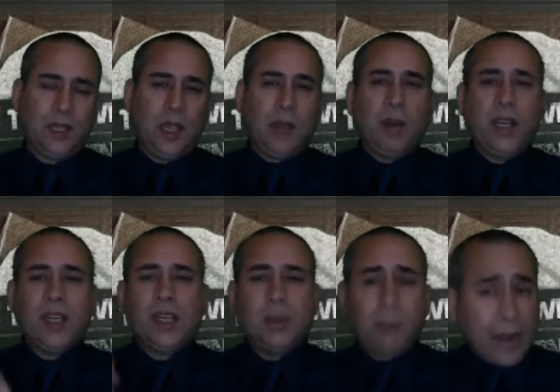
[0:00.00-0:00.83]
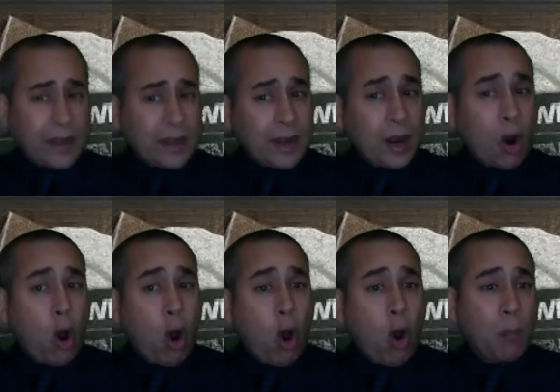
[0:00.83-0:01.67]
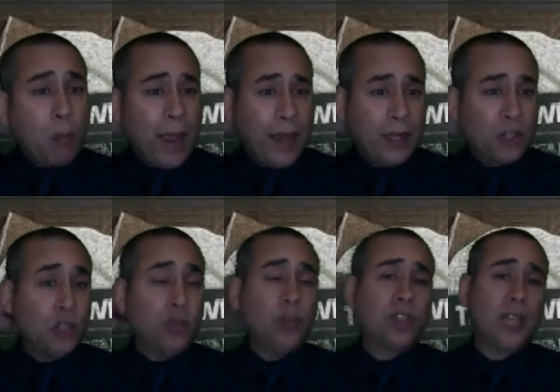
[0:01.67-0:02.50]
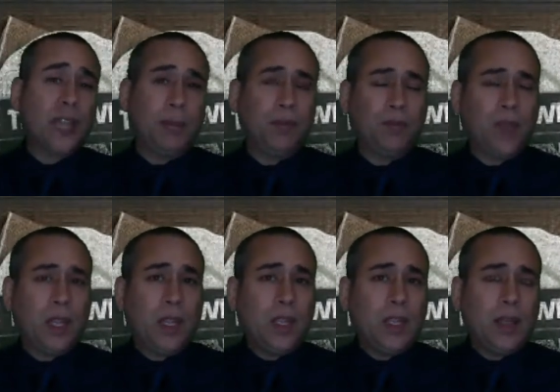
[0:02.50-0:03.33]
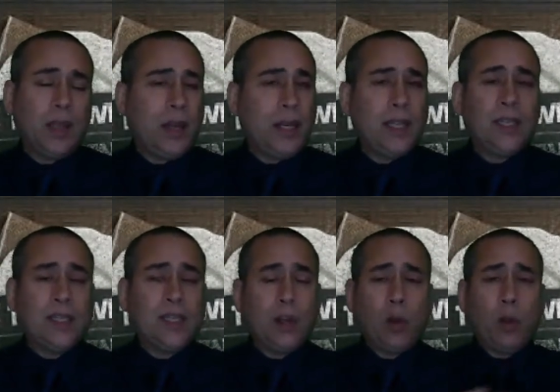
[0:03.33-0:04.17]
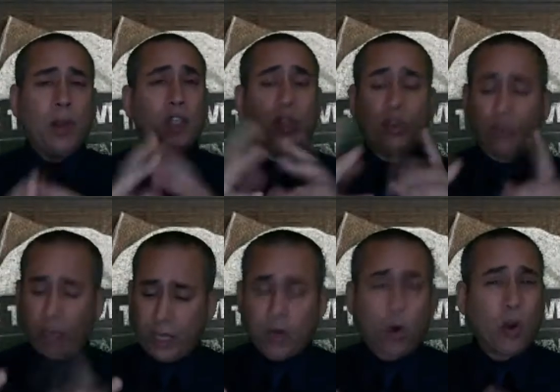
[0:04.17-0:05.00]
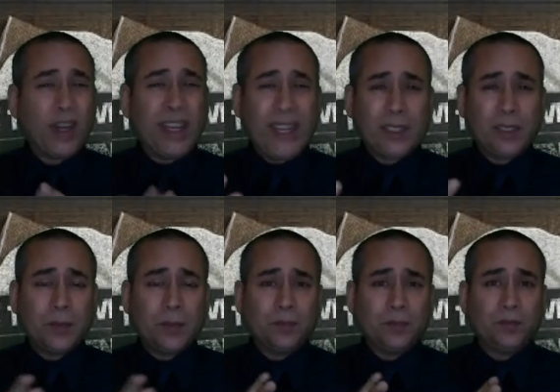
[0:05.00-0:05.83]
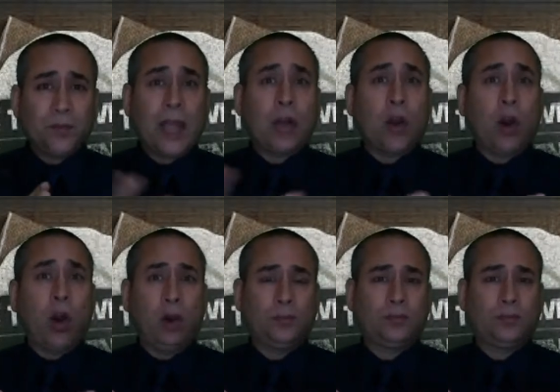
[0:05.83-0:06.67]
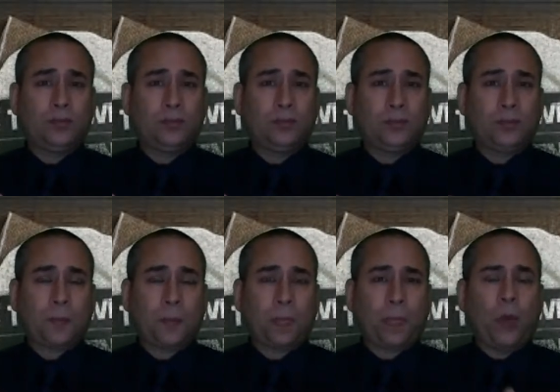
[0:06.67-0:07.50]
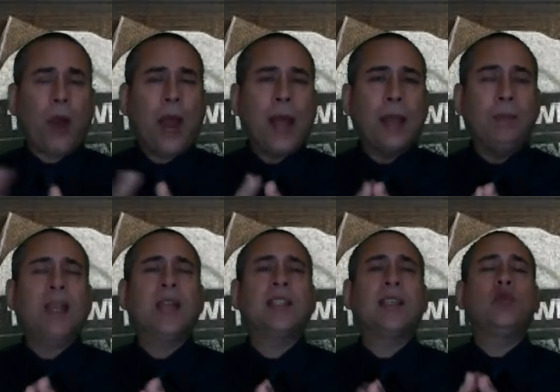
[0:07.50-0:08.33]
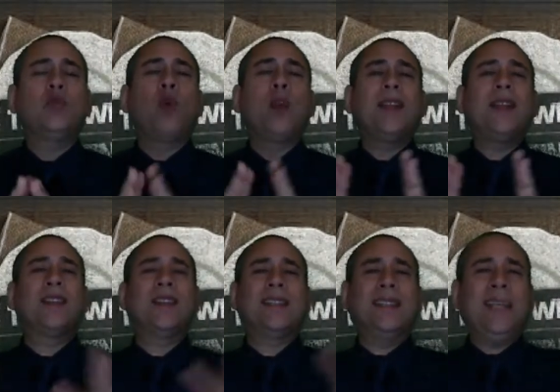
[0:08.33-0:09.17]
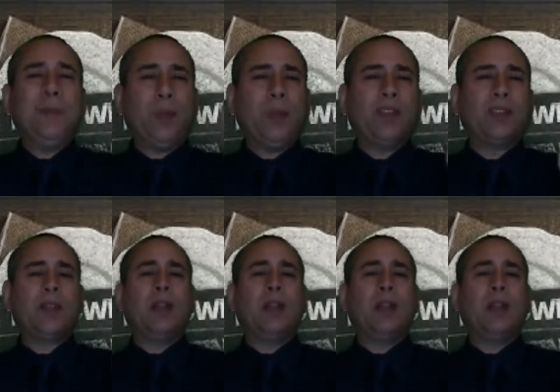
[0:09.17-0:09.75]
but he commanded that all men should do the same. Now, he, did, he said nobody should drink or eat at all. Why? Because he was going into the deepest,